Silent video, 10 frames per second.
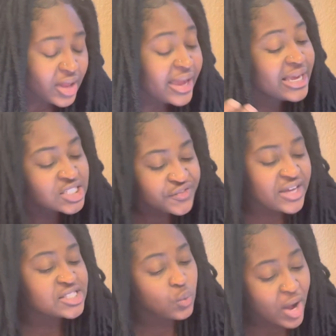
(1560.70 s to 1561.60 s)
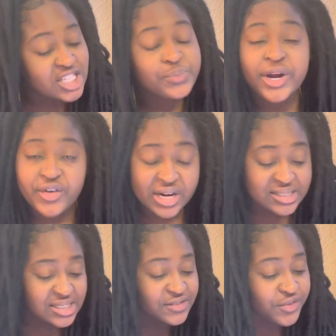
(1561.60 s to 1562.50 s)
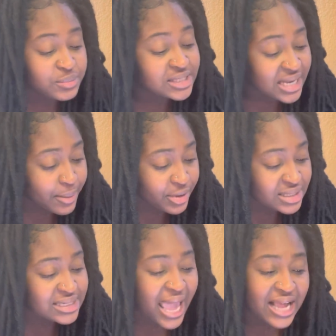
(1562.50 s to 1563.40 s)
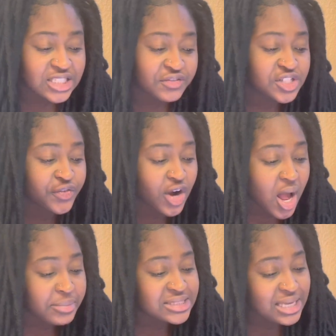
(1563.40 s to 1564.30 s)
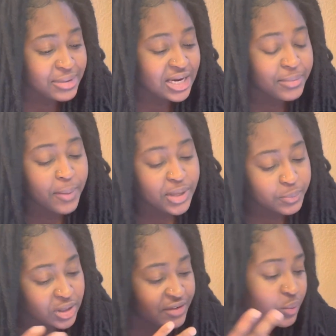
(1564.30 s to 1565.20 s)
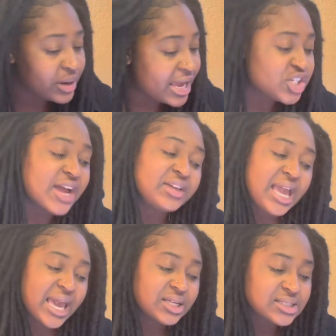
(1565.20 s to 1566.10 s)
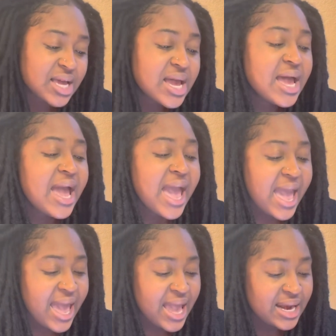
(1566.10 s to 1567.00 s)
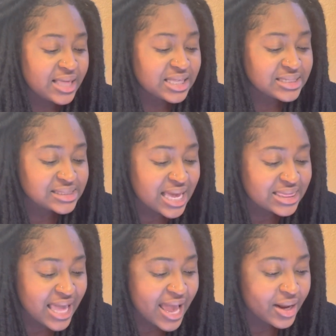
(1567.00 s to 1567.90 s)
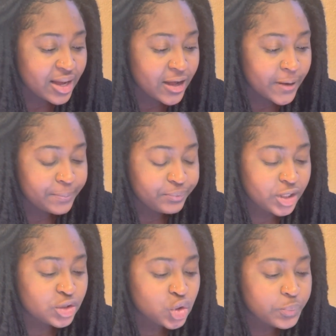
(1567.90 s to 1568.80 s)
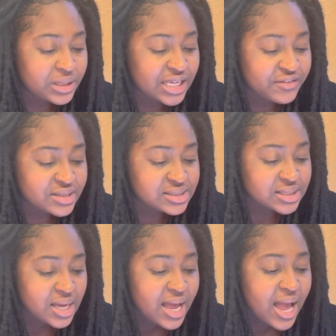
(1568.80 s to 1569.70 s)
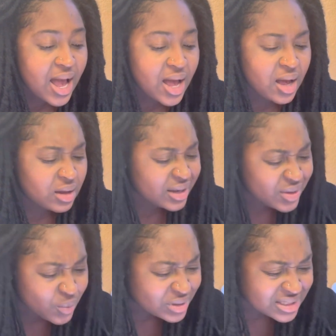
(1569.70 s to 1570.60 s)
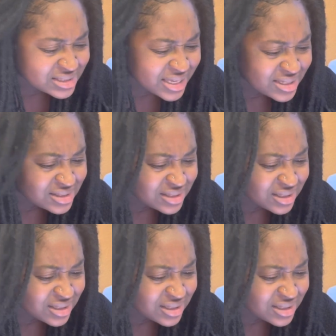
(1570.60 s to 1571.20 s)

he's facing widespread criticism from celebrities and activists for comments he made about people living with HIV/AIDS. And they said that Dua Lipa's, I don't know what this says.